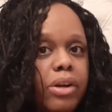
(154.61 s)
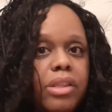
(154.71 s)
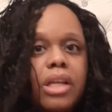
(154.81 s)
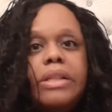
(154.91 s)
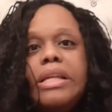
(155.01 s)

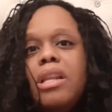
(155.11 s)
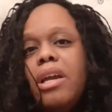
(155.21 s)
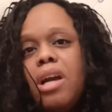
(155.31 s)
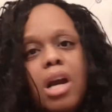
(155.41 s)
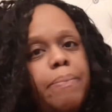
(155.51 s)
They clean
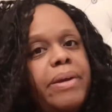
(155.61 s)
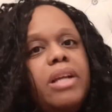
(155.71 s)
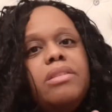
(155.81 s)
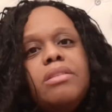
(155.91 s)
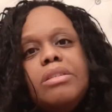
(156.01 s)
like
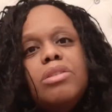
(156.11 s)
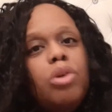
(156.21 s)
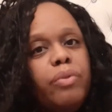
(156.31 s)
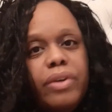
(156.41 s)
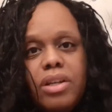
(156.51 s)
carpets and
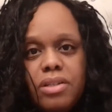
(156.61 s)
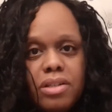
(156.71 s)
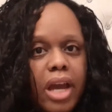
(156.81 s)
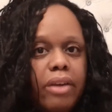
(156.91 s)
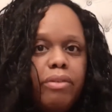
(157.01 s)
sofas and
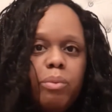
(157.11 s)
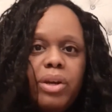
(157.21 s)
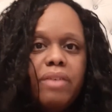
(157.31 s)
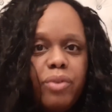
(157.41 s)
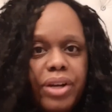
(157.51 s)
dining room,
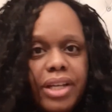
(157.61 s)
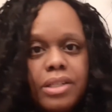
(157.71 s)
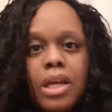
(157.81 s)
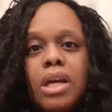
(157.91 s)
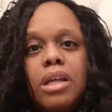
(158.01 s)
whatever it
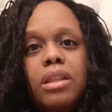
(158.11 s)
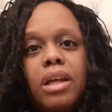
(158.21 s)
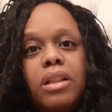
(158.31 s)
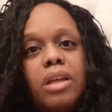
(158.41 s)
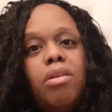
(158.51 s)
is. They
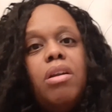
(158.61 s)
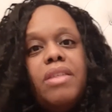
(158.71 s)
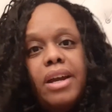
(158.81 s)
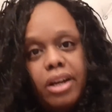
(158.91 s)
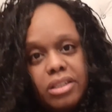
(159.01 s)
clean all of
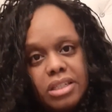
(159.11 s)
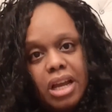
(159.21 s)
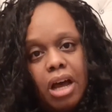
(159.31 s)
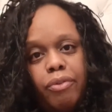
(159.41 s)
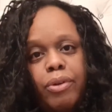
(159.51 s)
that good
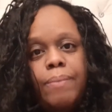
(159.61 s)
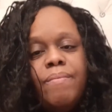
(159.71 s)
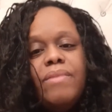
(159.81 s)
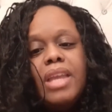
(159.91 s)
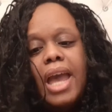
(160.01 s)
stuff.
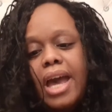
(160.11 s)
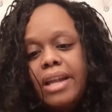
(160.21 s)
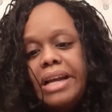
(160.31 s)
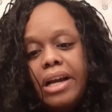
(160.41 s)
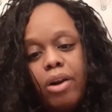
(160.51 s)
And
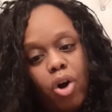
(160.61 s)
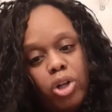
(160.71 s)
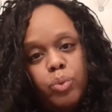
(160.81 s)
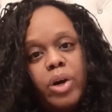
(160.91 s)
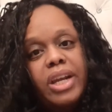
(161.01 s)
I
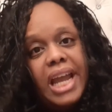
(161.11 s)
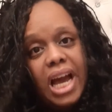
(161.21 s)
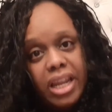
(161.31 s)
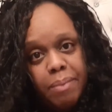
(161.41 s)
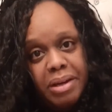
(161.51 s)
called one. I
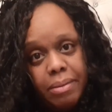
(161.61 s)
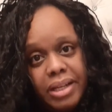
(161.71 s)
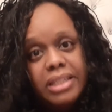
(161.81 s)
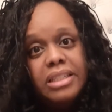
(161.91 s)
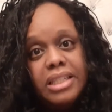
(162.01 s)
had him come
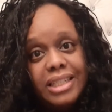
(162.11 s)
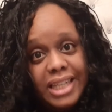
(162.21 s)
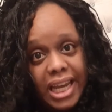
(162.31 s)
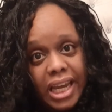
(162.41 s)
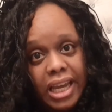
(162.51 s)
in
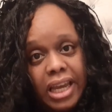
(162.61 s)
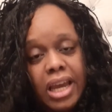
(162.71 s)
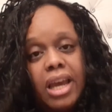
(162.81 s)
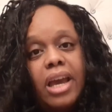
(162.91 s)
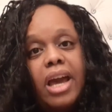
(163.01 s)
today,
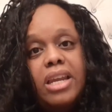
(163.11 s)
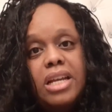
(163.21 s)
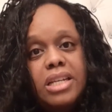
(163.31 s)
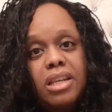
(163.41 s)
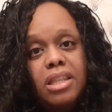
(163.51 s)
and he
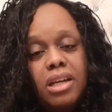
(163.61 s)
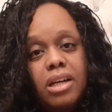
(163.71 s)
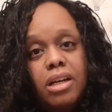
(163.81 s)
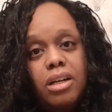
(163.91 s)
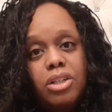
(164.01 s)
did
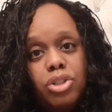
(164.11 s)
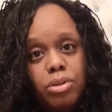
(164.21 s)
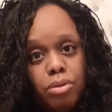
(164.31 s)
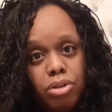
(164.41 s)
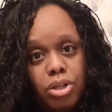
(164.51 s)
the
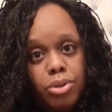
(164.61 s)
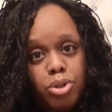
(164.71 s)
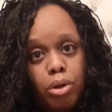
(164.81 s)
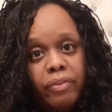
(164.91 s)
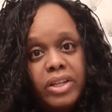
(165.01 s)
2
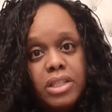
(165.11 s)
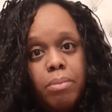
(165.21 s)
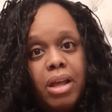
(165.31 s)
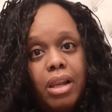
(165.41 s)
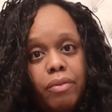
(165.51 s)
sofas in
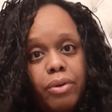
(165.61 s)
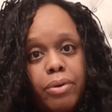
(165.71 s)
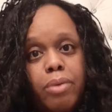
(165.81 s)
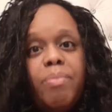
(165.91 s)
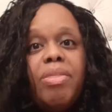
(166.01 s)
my living
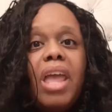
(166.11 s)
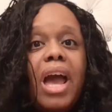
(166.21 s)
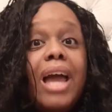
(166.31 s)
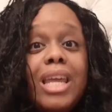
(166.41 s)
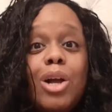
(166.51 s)
room,
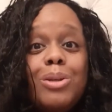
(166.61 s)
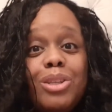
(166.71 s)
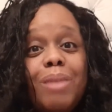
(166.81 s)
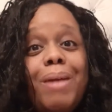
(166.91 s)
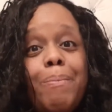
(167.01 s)
and he also
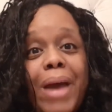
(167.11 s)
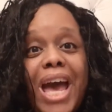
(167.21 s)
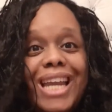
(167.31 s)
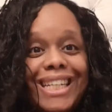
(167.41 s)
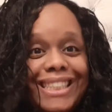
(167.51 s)
did my bed.